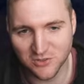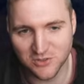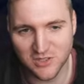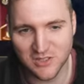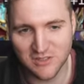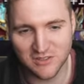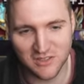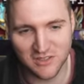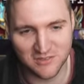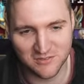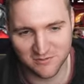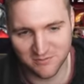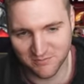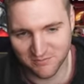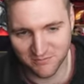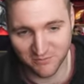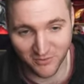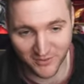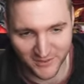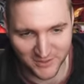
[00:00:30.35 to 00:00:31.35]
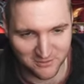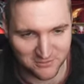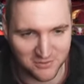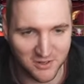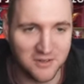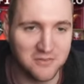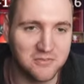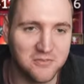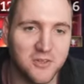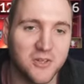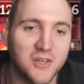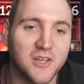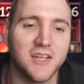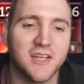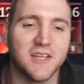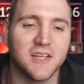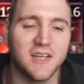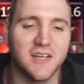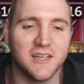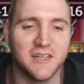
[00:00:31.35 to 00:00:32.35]
So she's in really rough
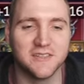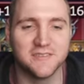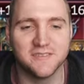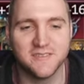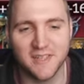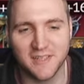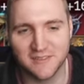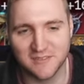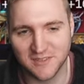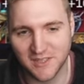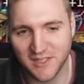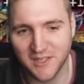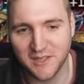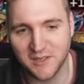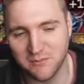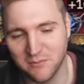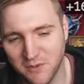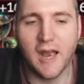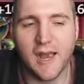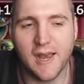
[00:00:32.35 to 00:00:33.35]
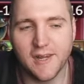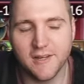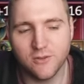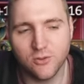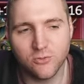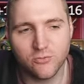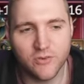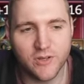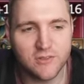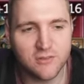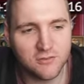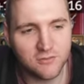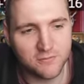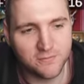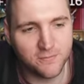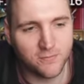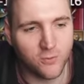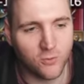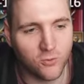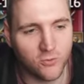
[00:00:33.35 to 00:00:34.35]
looking uh, Styx gear. And the
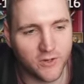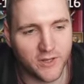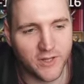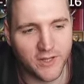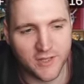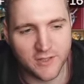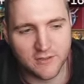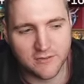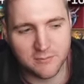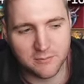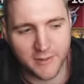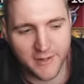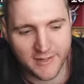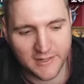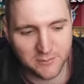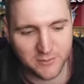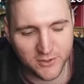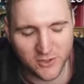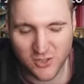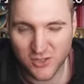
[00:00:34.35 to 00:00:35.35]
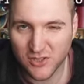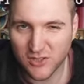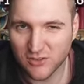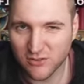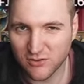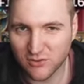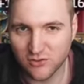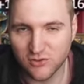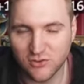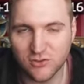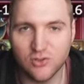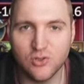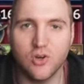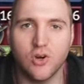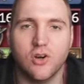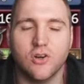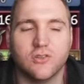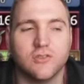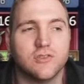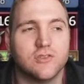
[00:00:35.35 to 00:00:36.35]
reason for it is mainly because she's
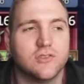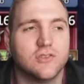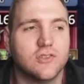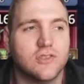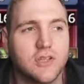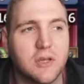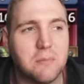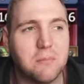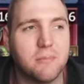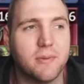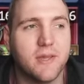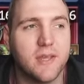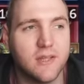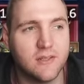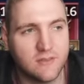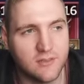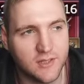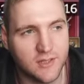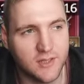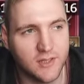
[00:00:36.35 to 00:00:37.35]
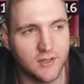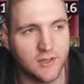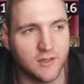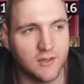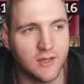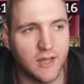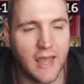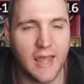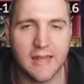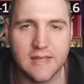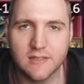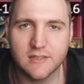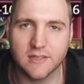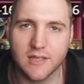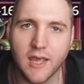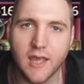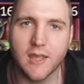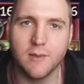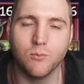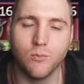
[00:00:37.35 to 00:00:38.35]
not competing
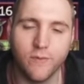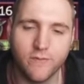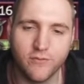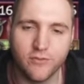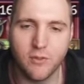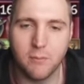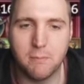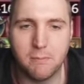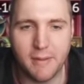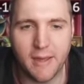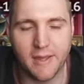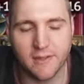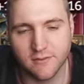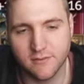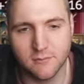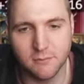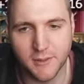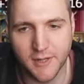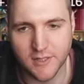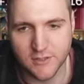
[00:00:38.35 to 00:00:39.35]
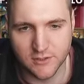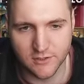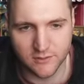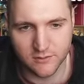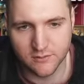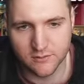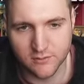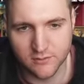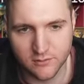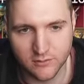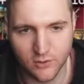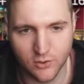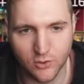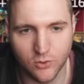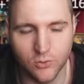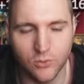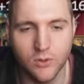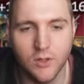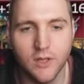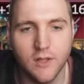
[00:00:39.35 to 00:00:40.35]
end game with the best mages.
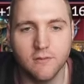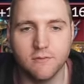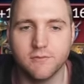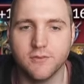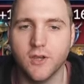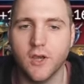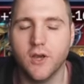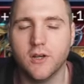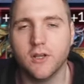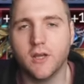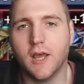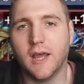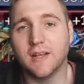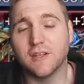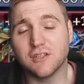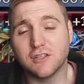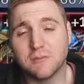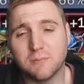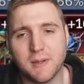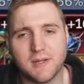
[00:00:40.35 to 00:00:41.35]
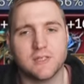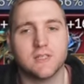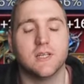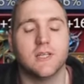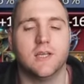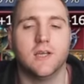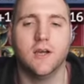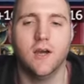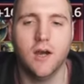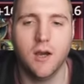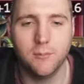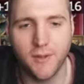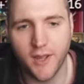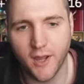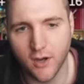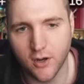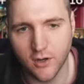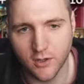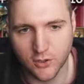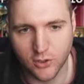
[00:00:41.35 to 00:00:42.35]
So Vierna and especially
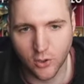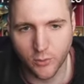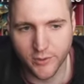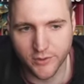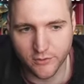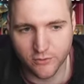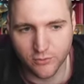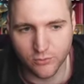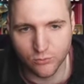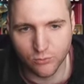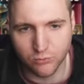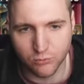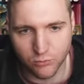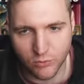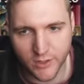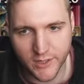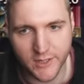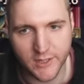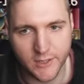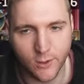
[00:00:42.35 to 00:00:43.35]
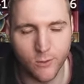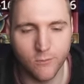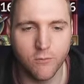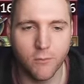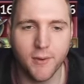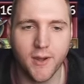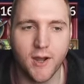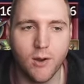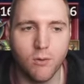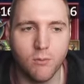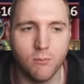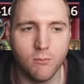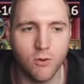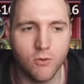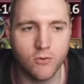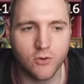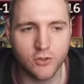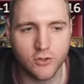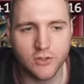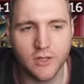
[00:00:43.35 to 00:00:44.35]
Khamet are going to really overpower
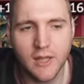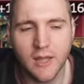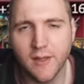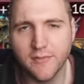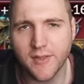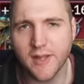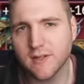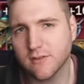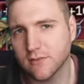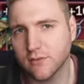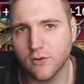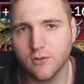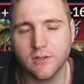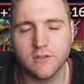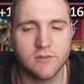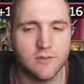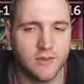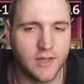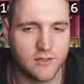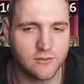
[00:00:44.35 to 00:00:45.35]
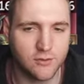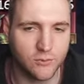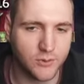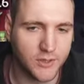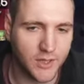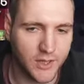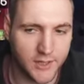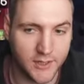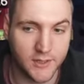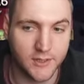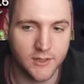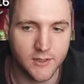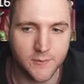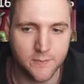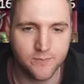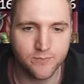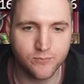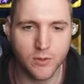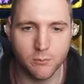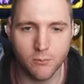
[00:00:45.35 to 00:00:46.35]
Morrigan, and that's honestly that's okay.
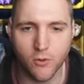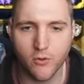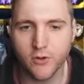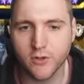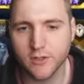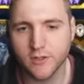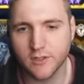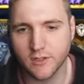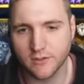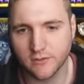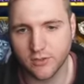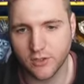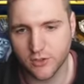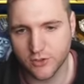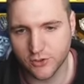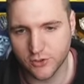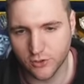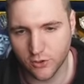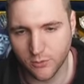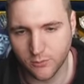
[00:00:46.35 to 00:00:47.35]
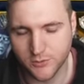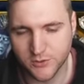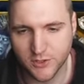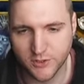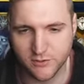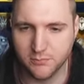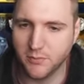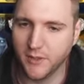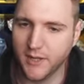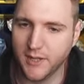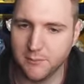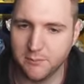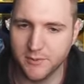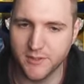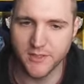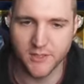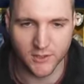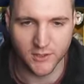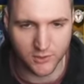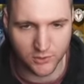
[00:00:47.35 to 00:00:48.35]
Morrigan does her job just by
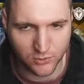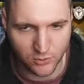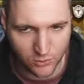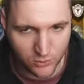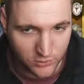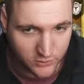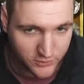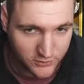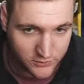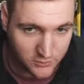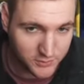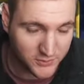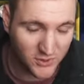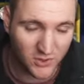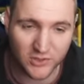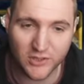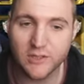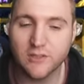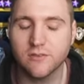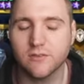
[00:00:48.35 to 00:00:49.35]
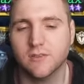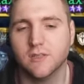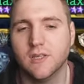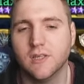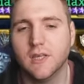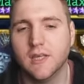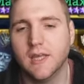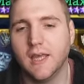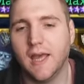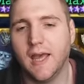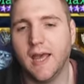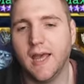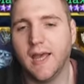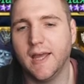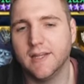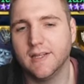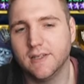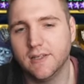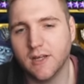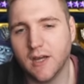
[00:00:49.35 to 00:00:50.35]
being a lord, to be honest,
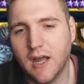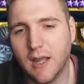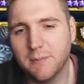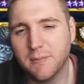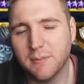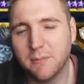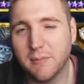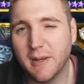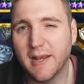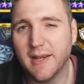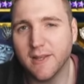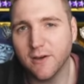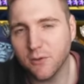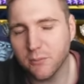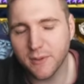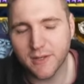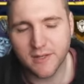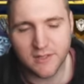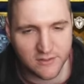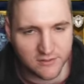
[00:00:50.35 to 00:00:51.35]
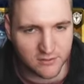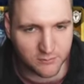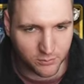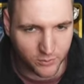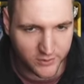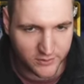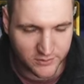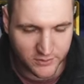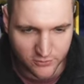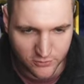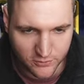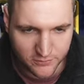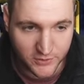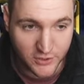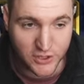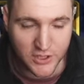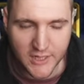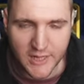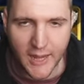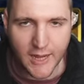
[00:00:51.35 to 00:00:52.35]
and I'm a, a little bit disappointed,
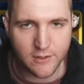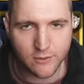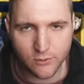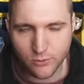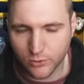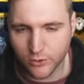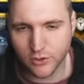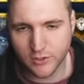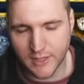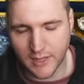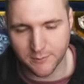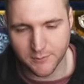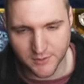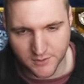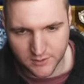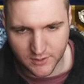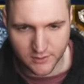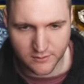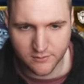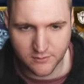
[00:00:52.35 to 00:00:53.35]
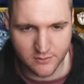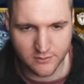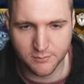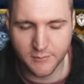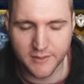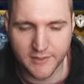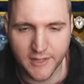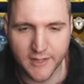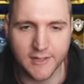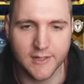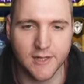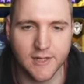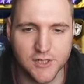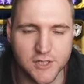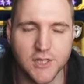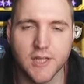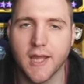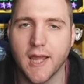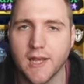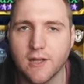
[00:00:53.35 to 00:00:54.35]
truthfully. She can do good damage, let's just make that clear.
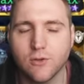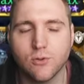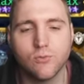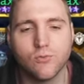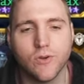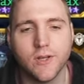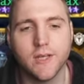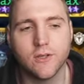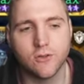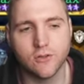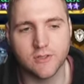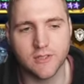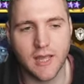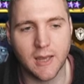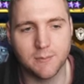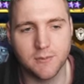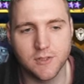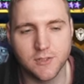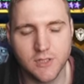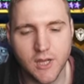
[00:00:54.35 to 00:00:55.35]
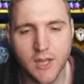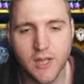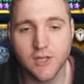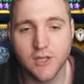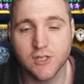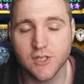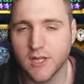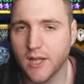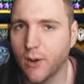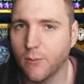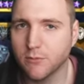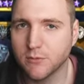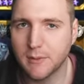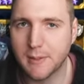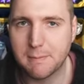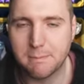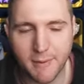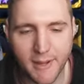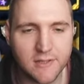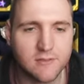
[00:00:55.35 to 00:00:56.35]
She can do really good damage. She helped
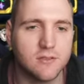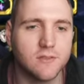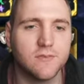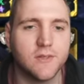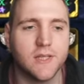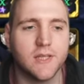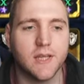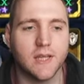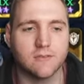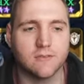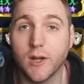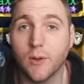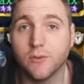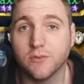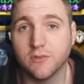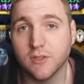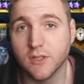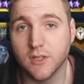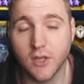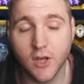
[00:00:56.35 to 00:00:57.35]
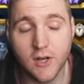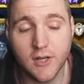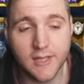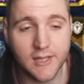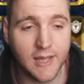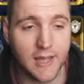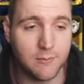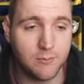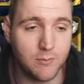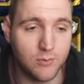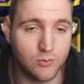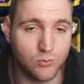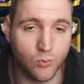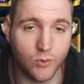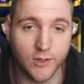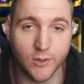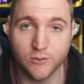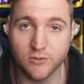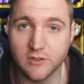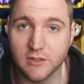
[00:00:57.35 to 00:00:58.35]
me massively when I was in the early game,
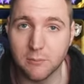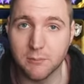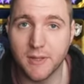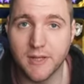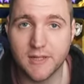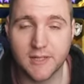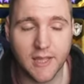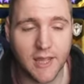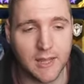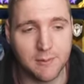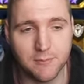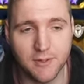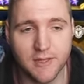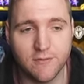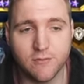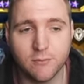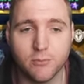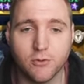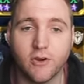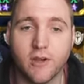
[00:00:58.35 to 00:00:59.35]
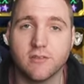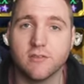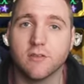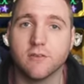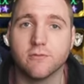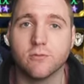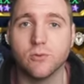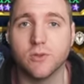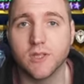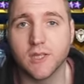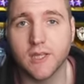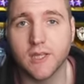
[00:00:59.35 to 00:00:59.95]
when I was in the mid game, even progressing through